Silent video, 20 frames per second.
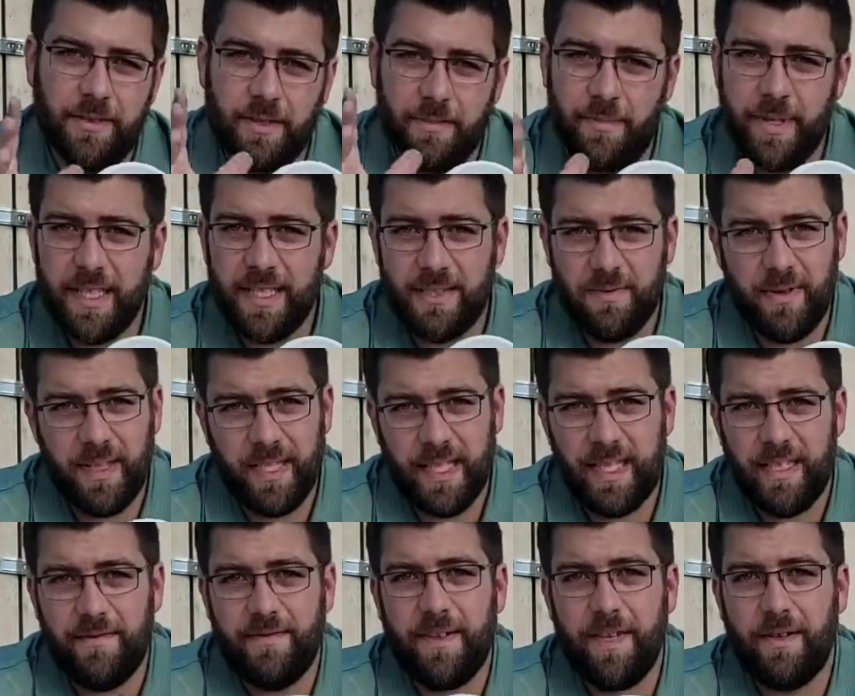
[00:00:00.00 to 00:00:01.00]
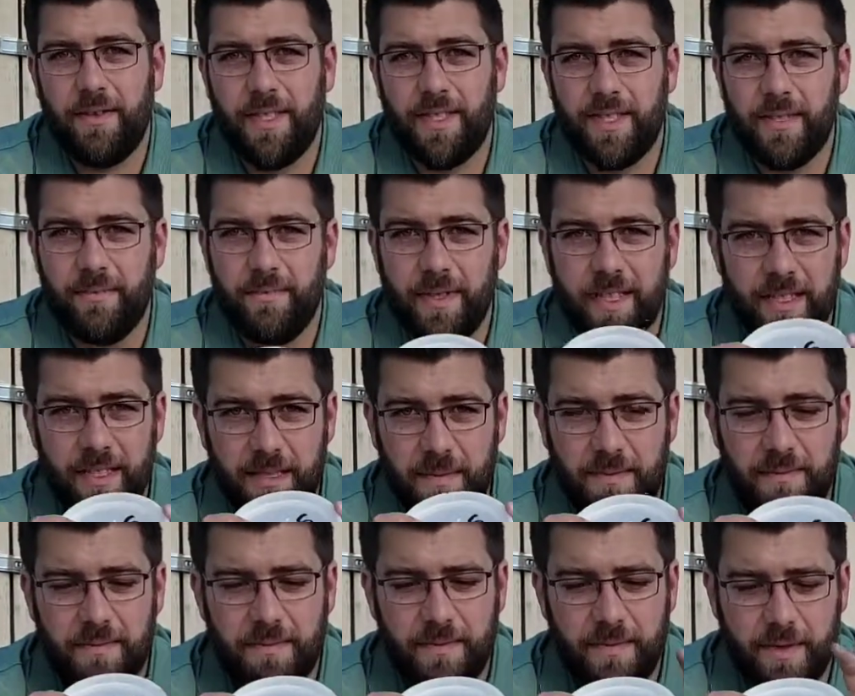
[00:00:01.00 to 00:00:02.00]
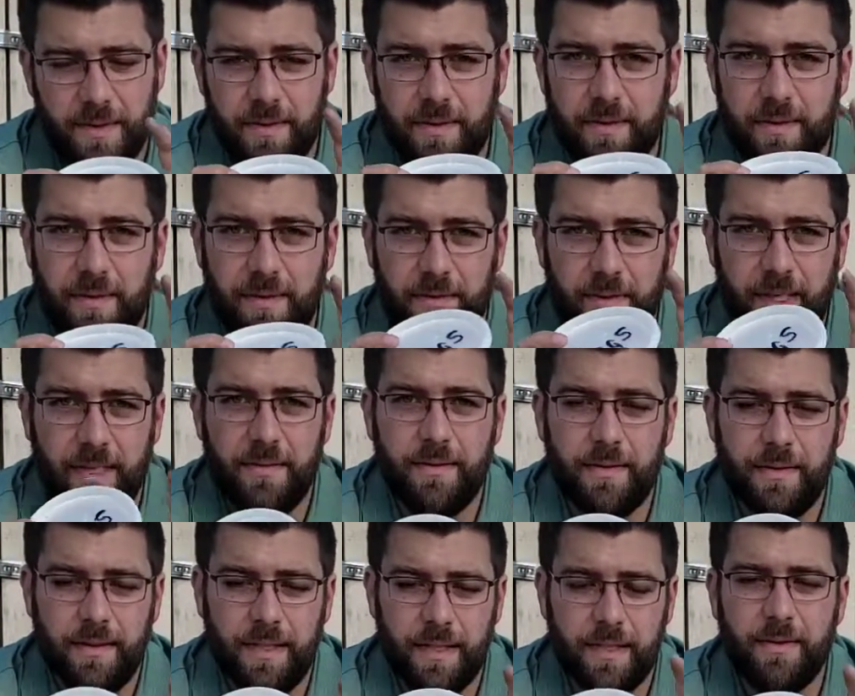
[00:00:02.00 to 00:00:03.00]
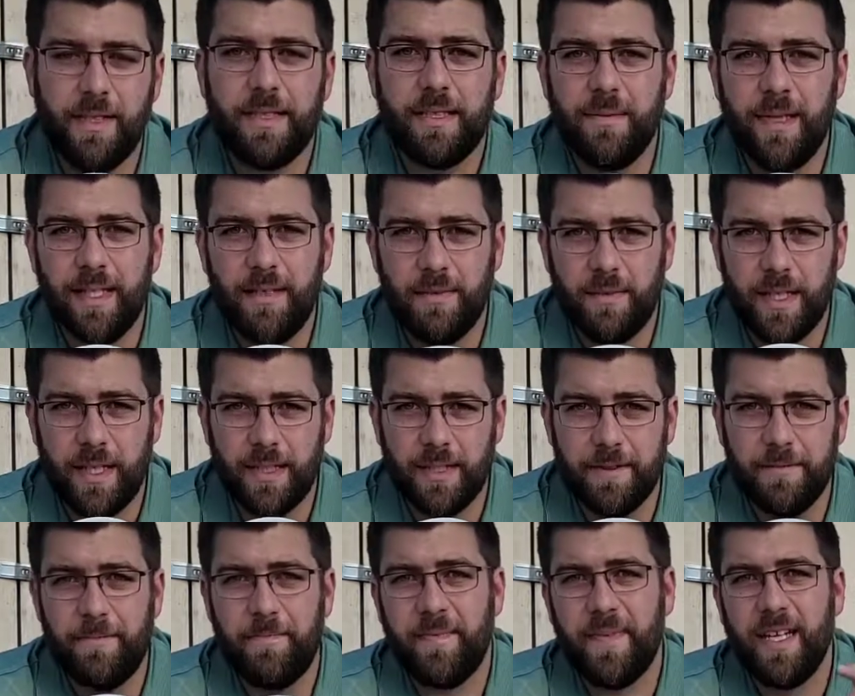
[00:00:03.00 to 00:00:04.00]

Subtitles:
The best way that I've found is to mix up the correct amount of water,